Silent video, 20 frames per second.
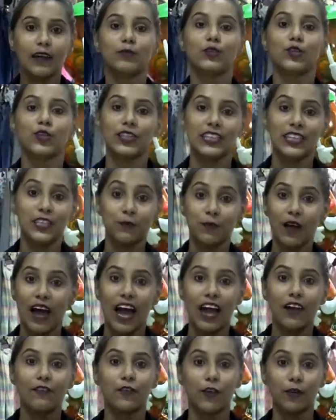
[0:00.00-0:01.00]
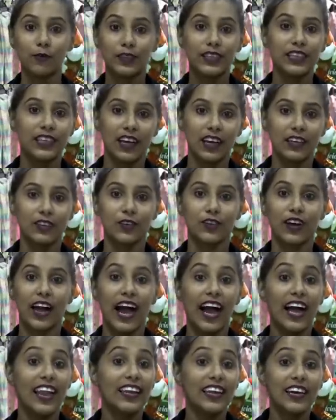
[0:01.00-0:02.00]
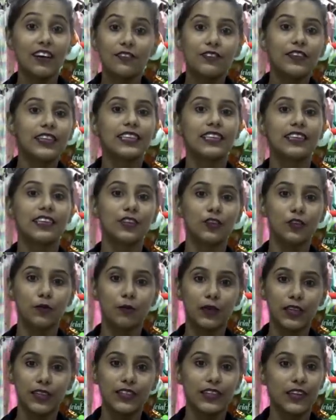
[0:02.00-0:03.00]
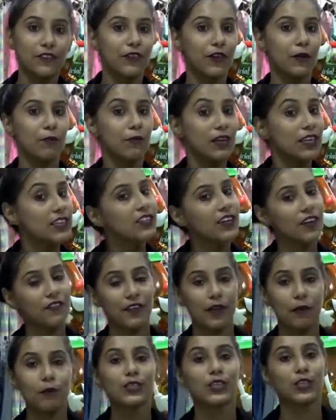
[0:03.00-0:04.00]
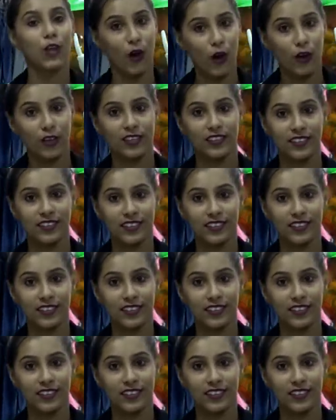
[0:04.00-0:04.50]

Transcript: I'm Jyotishma. I'm from Singatoka. I love listening to Mirchi FM. Mirchi FM is hot.